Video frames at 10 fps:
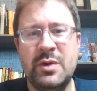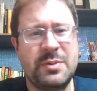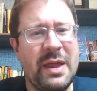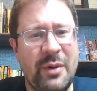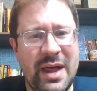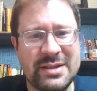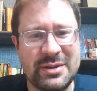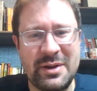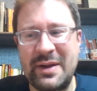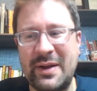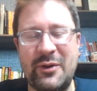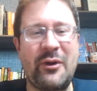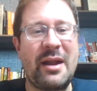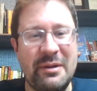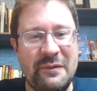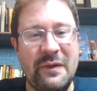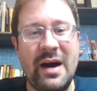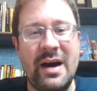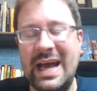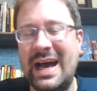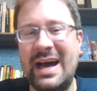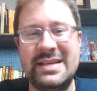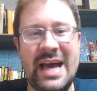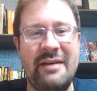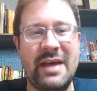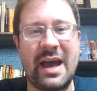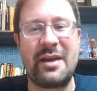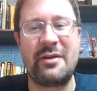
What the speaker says: which, by the way, that's incredibly fun to have that